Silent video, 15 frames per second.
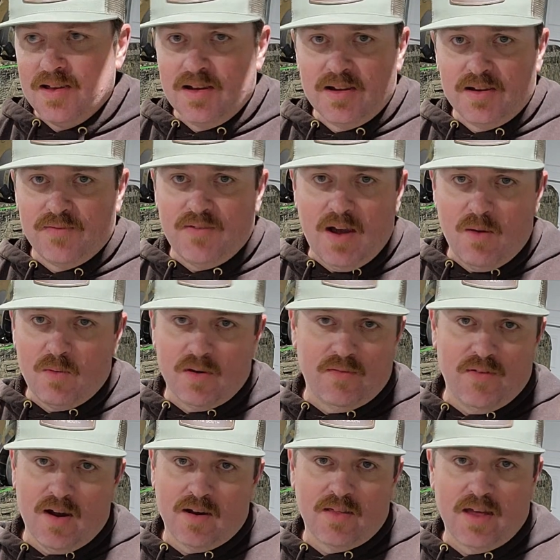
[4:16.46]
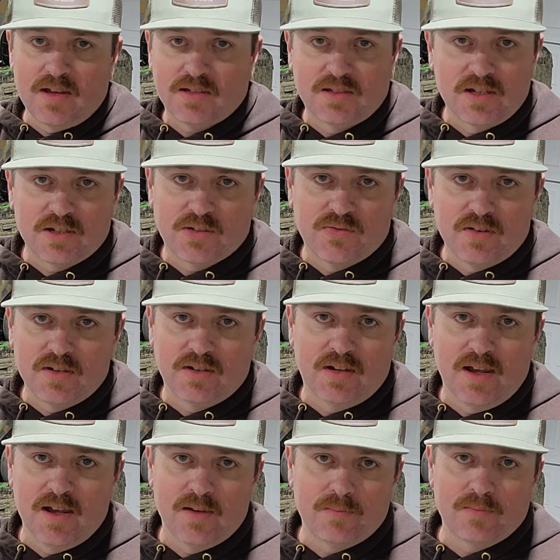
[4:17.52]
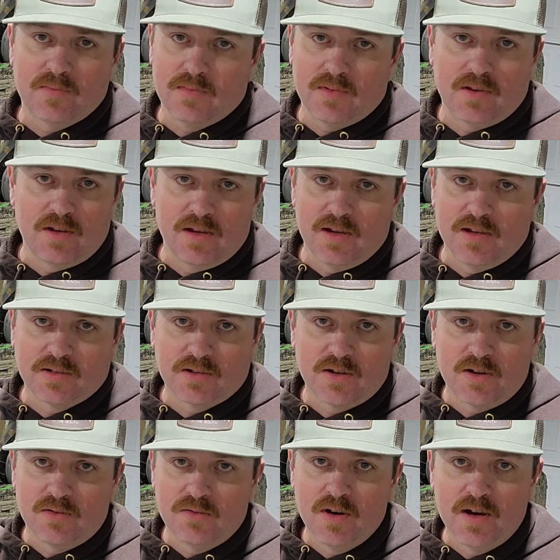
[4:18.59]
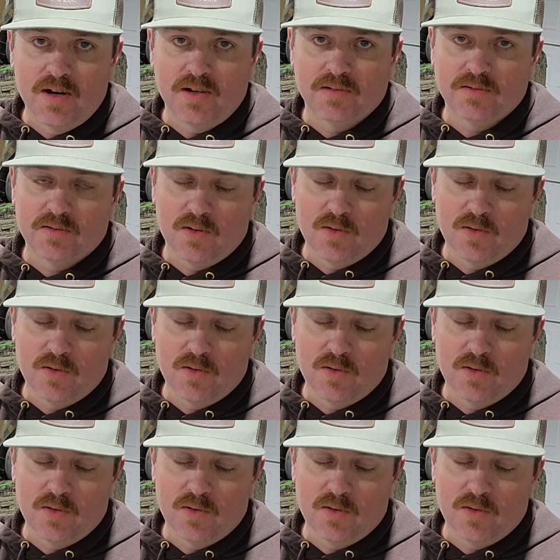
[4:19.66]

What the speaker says: If I want to follow that 6 foot depth, it's going to run it.